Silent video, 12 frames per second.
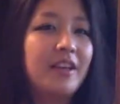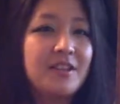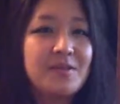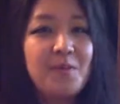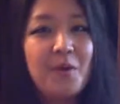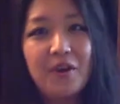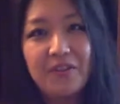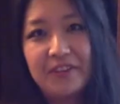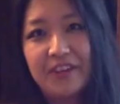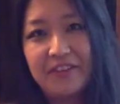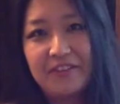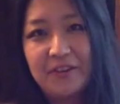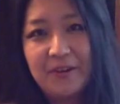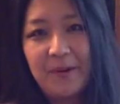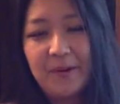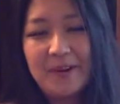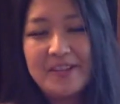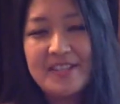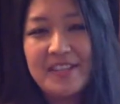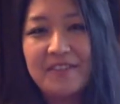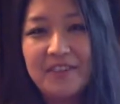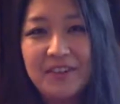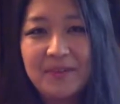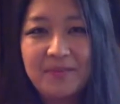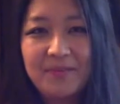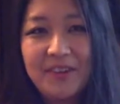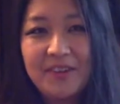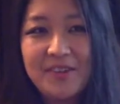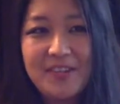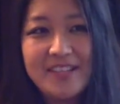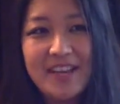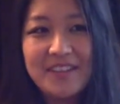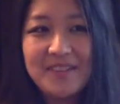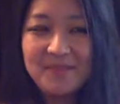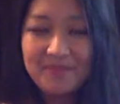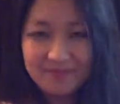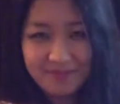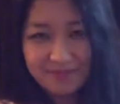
I guess, more of a giver or a receiver during sex.